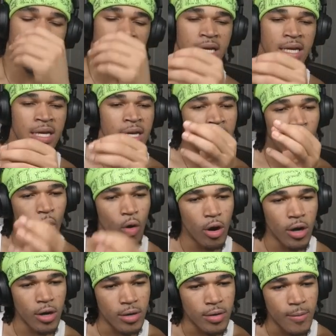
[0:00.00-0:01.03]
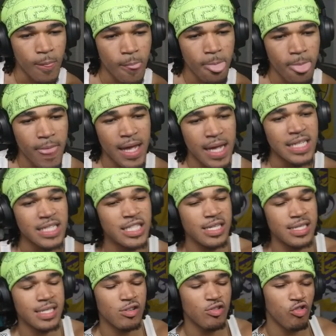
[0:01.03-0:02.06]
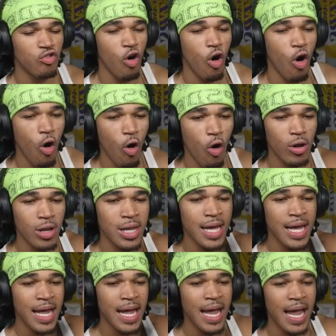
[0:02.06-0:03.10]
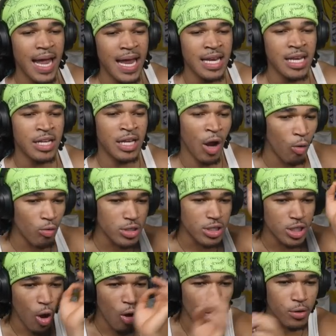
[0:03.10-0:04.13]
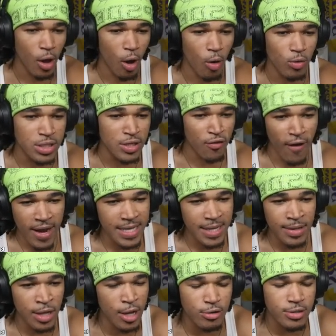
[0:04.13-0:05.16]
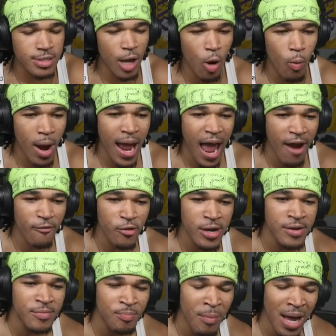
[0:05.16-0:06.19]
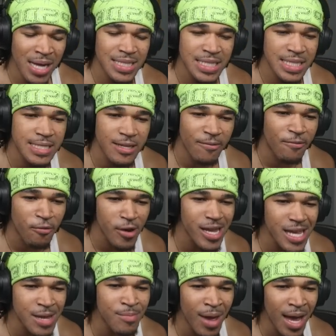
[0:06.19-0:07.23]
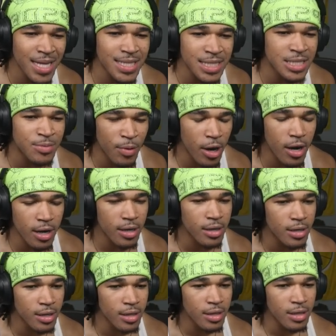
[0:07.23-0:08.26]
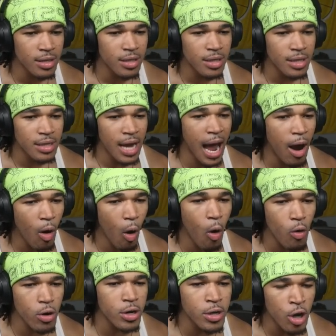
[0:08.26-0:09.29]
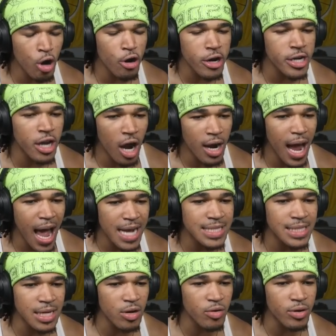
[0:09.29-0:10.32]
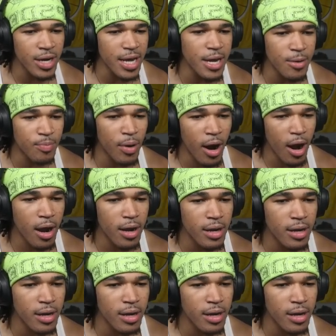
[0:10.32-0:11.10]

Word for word: Nor, just scroll and don't show those crazy. There's no way every message is a freaky message, bro. How old? You're a young ass little nigga, bro.